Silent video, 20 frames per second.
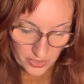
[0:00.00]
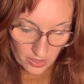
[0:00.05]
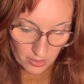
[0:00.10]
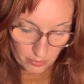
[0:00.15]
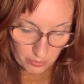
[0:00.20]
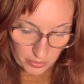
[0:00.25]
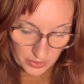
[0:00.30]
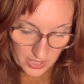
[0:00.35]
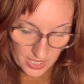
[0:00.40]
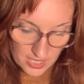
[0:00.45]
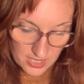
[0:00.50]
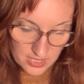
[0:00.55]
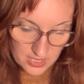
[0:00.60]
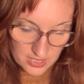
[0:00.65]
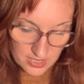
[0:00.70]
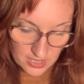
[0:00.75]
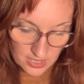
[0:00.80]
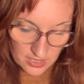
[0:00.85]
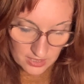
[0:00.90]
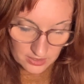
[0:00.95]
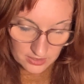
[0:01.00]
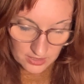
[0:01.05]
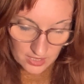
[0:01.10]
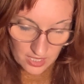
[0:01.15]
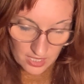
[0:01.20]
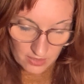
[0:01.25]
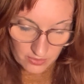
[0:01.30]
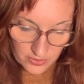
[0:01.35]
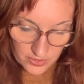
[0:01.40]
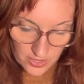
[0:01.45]
blessed in a
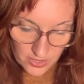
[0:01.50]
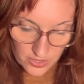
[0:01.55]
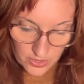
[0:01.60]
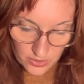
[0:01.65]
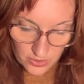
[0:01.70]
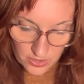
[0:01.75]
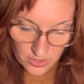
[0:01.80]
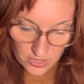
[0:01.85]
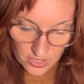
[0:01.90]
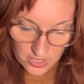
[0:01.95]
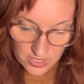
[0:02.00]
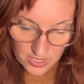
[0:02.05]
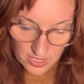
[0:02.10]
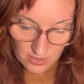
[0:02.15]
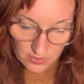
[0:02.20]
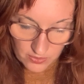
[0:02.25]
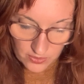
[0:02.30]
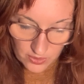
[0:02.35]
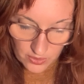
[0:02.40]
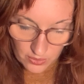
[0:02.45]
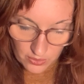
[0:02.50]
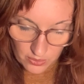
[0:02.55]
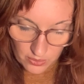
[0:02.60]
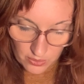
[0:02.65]
laugh than Scrooge's nephew,